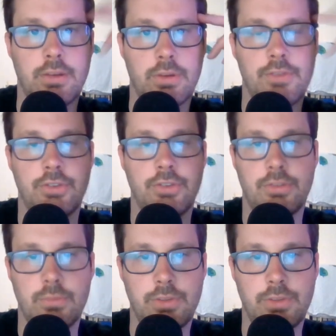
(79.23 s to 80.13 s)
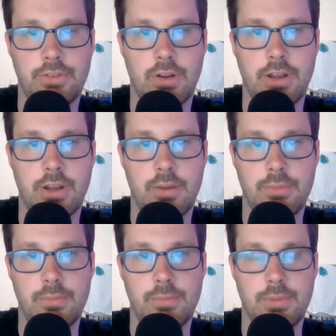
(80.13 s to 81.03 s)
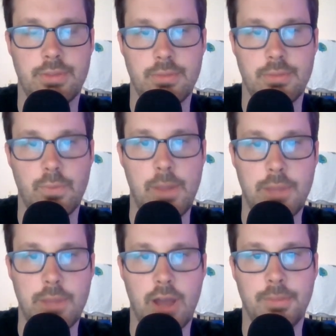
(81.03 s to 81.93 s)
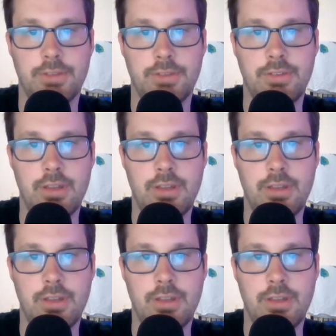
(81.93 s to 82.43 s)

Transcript: or even we start out with web comics.